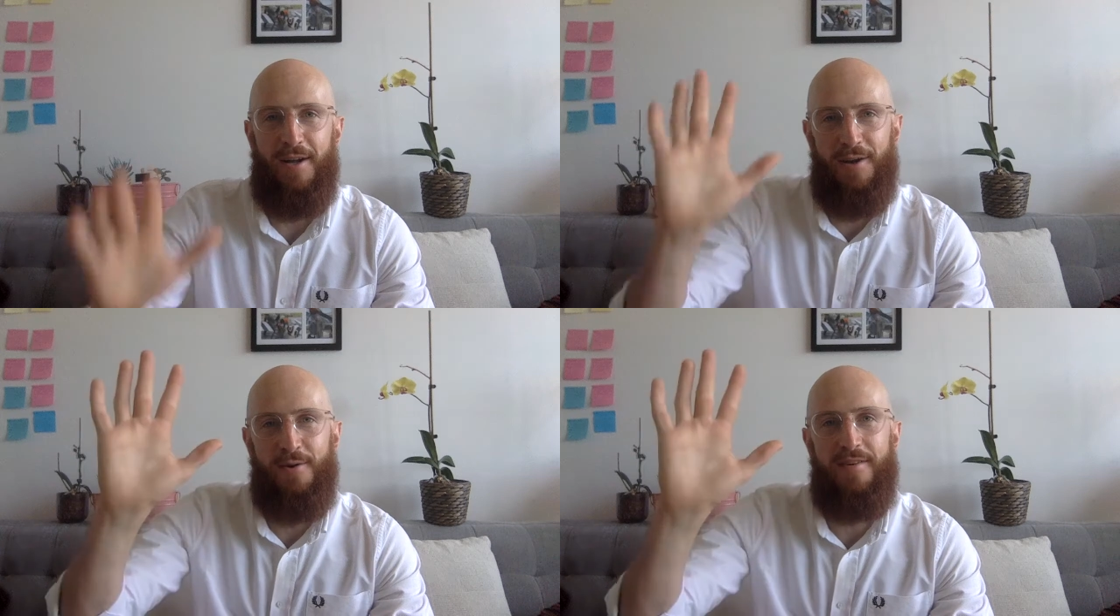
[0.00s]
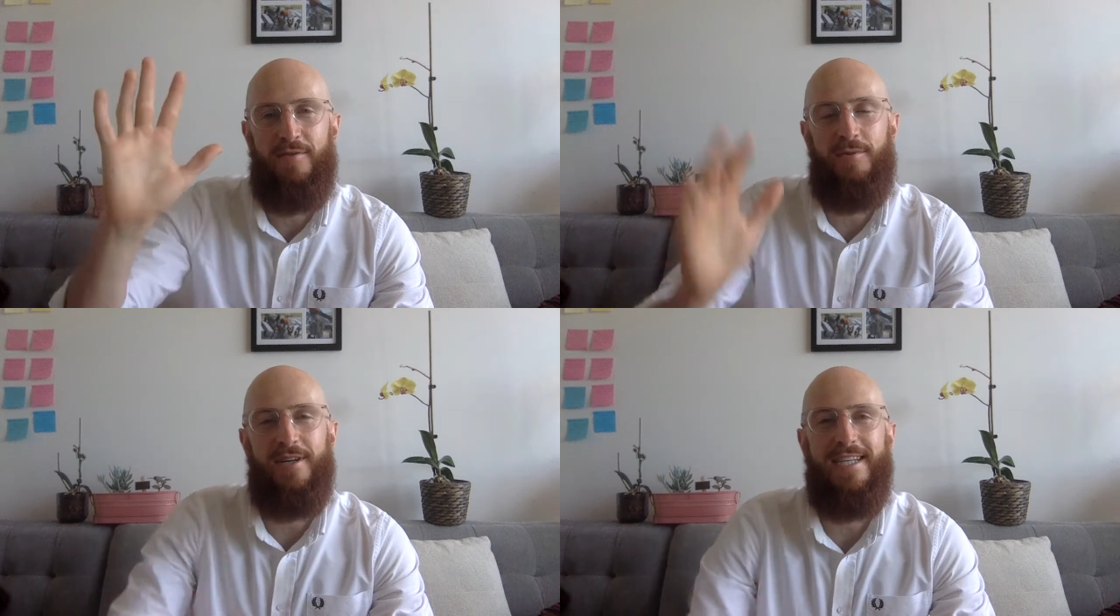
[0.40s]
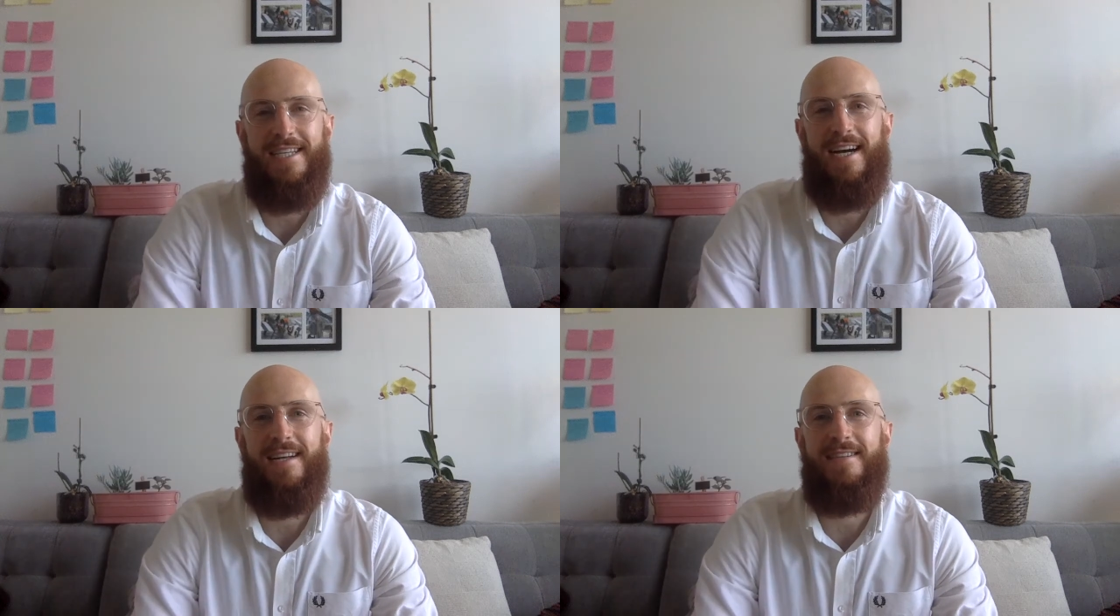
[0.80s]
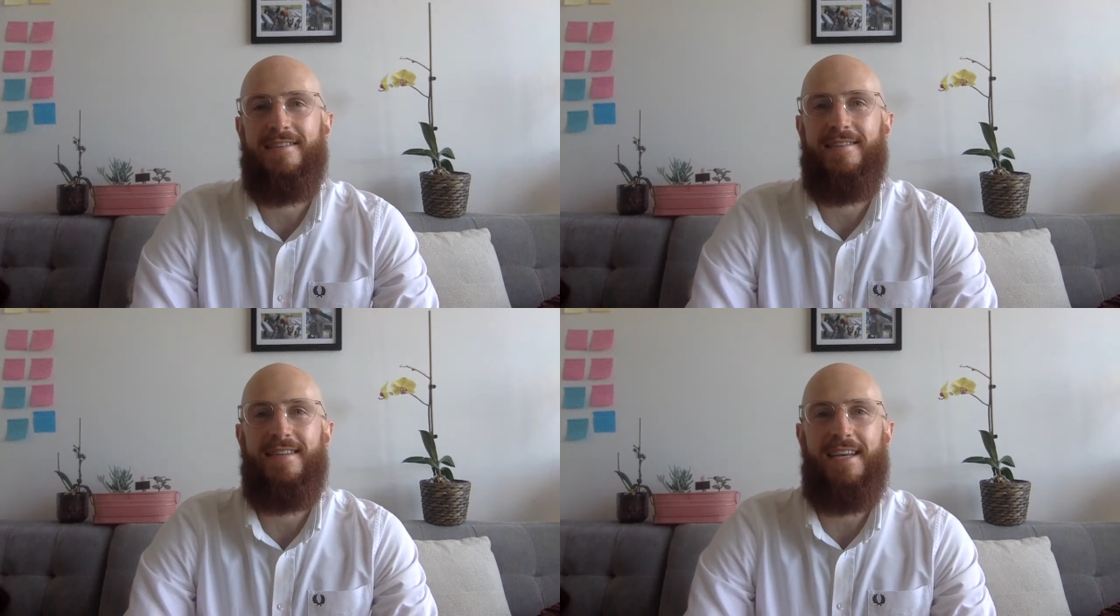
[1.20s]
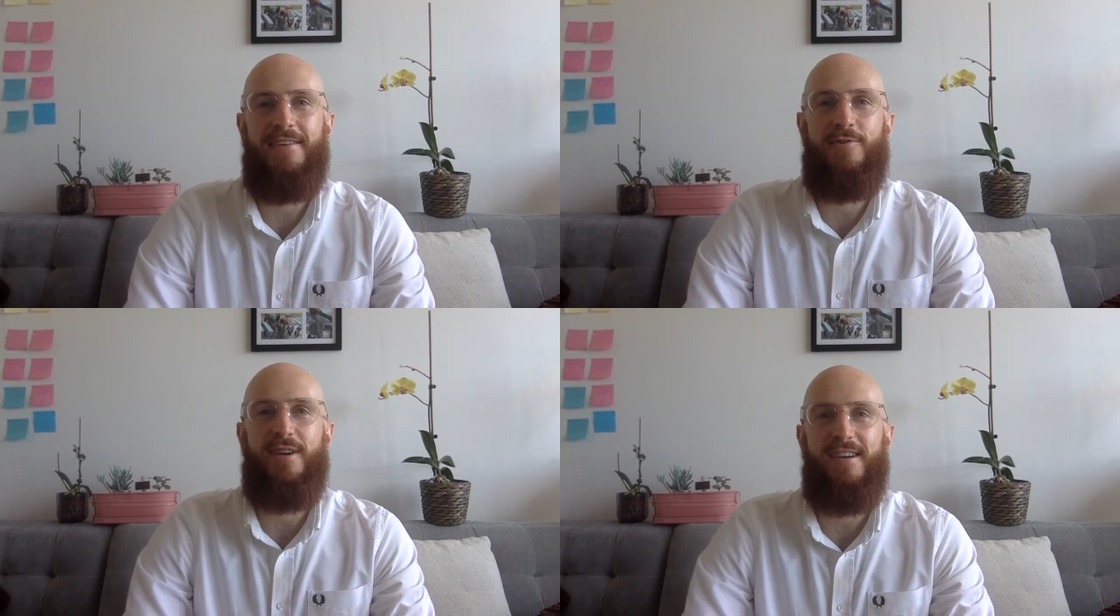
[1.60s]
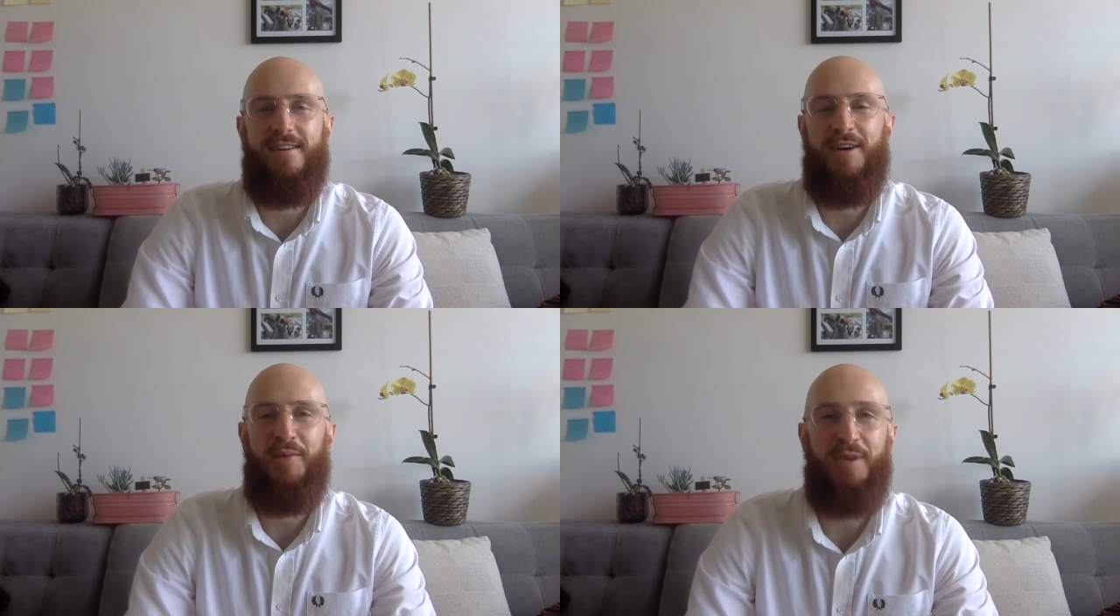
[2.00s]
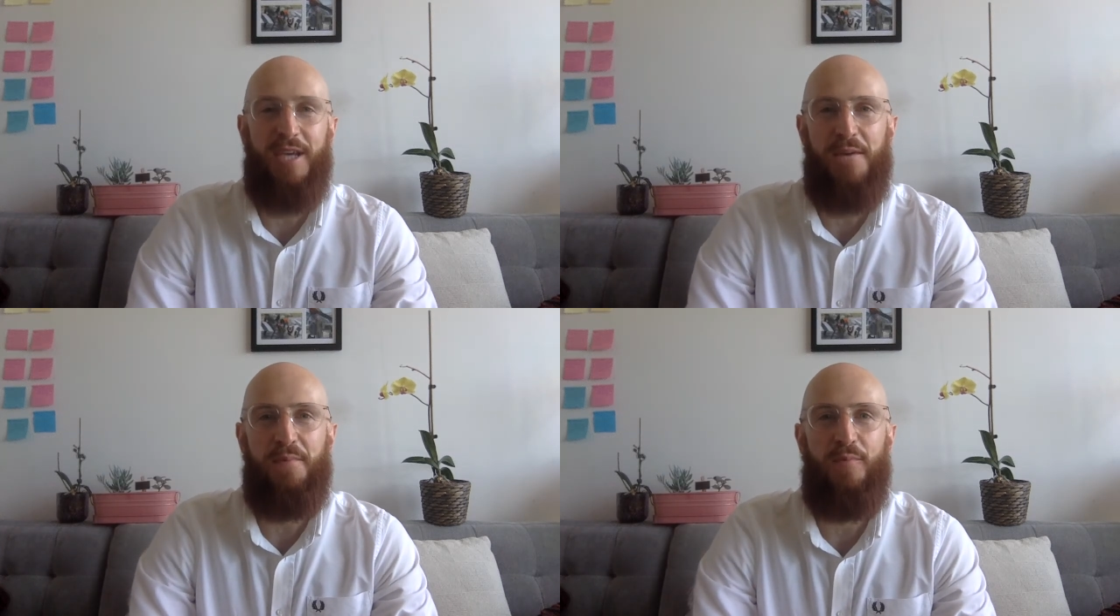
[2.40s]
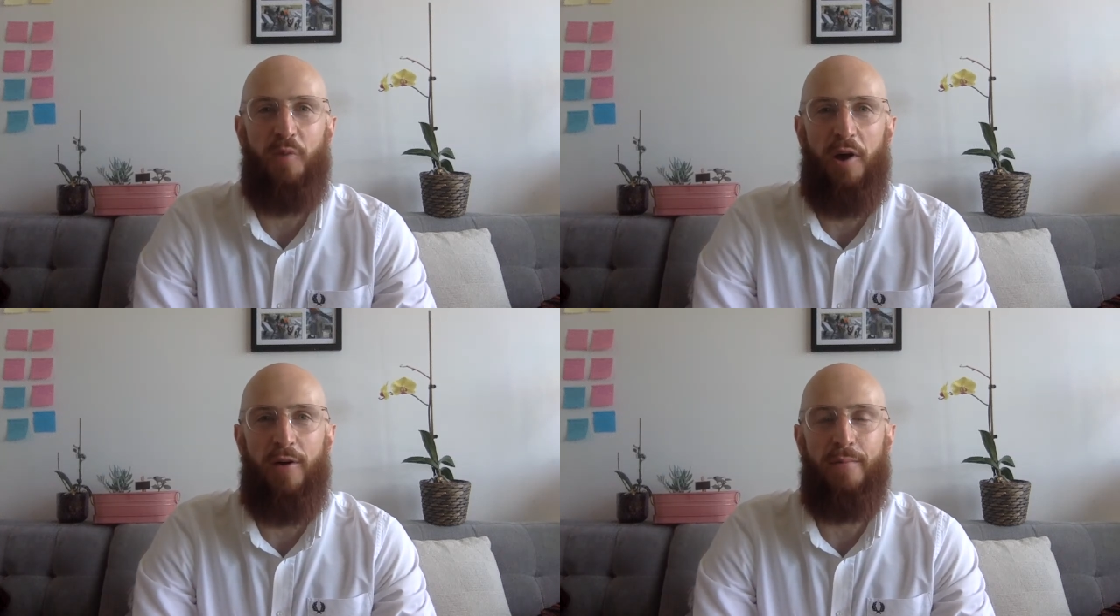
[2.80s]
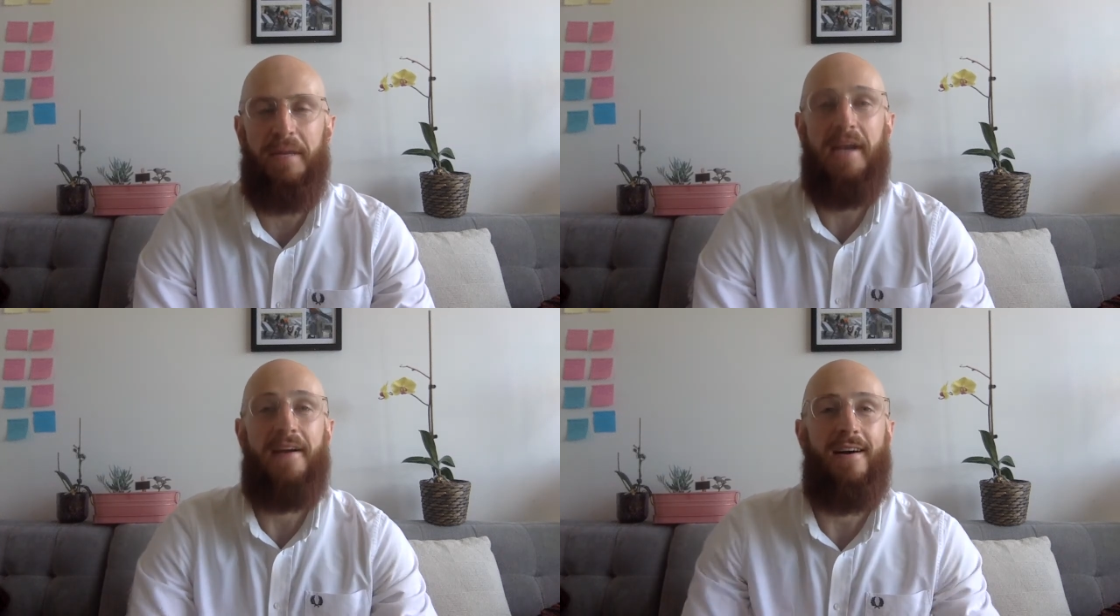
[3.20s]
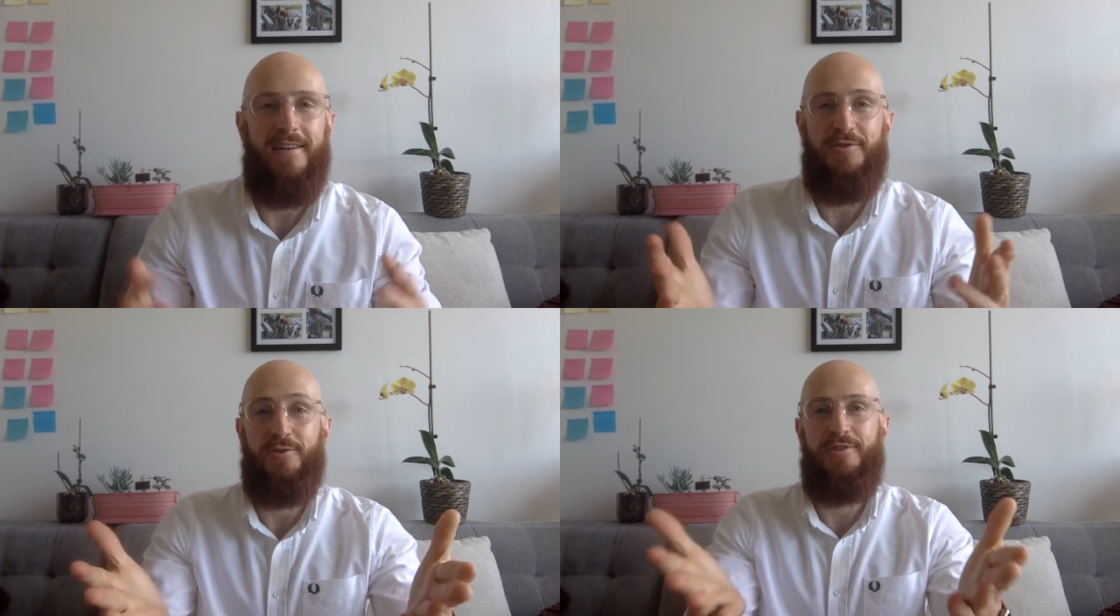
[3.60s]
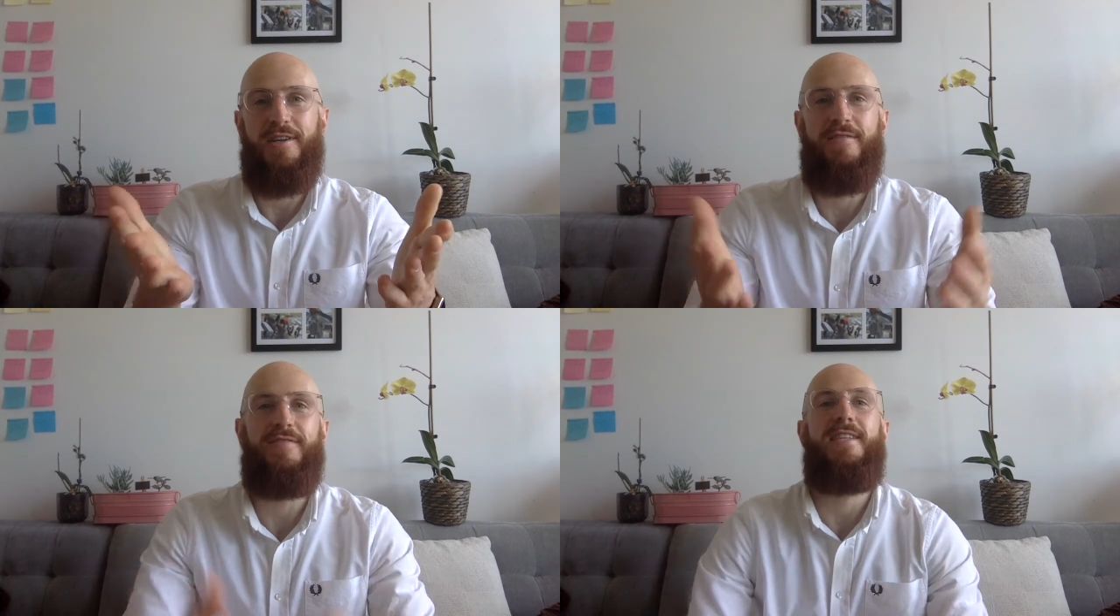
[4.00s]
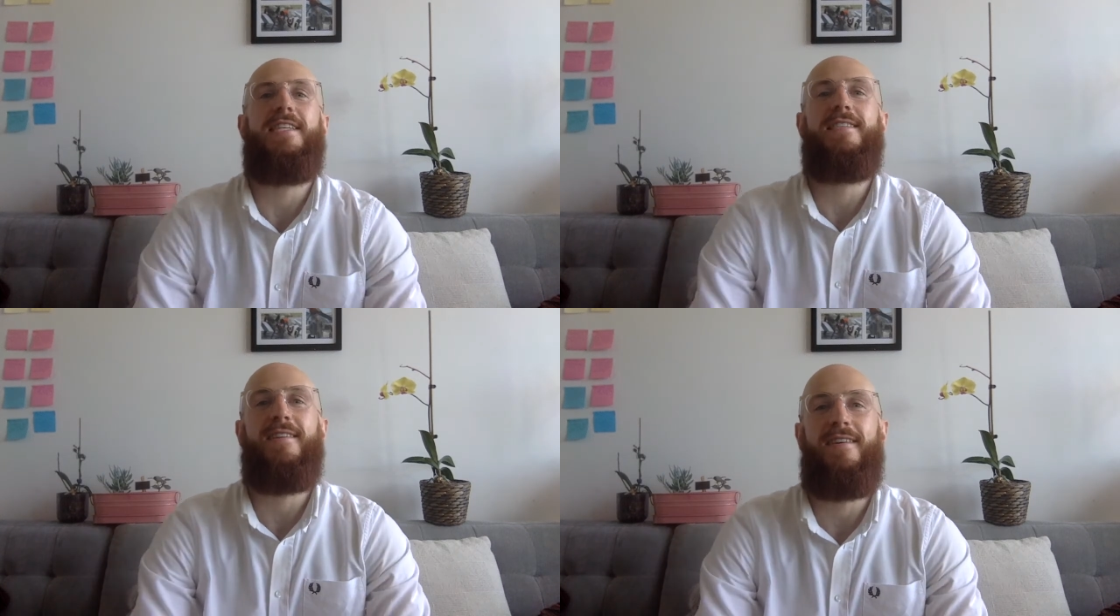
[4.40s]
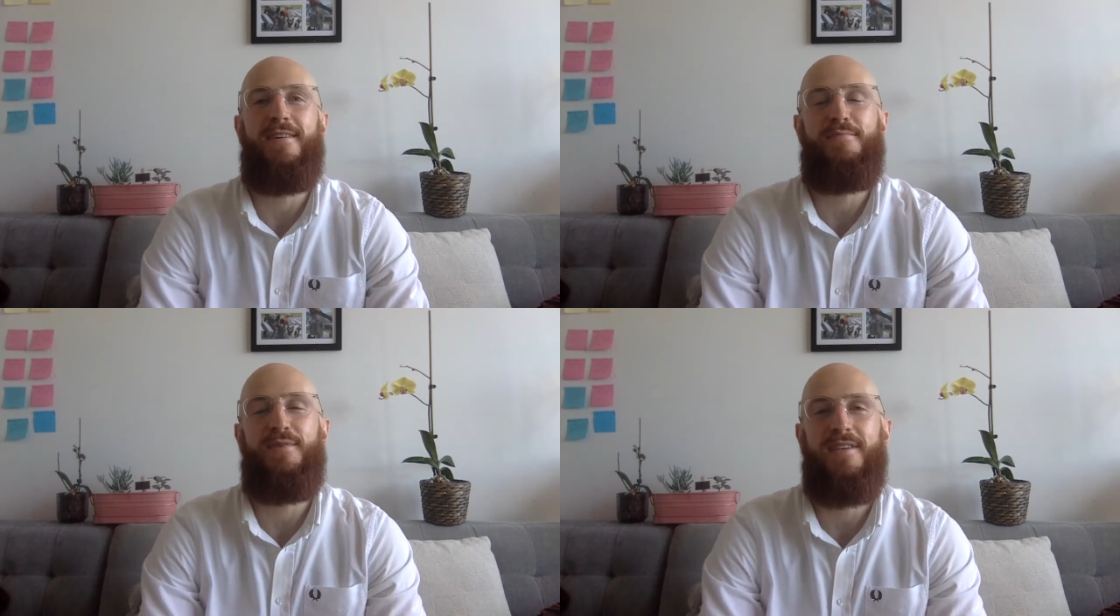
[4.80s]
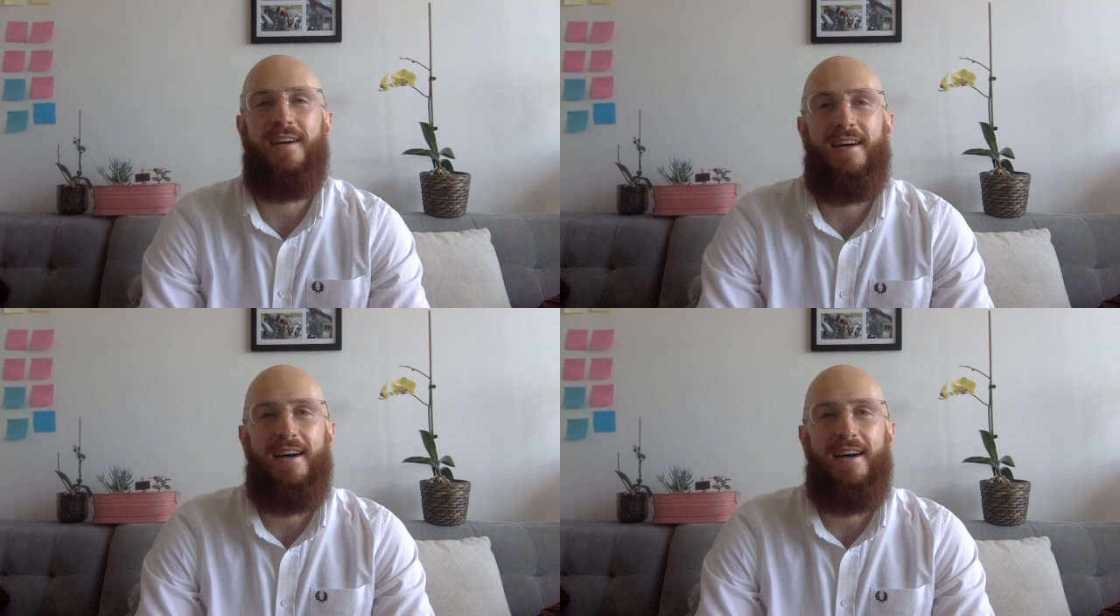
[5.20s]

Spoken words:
Hello everybody, Alexander Gill here. Hope you're keeping well and being kind to yourself in these times.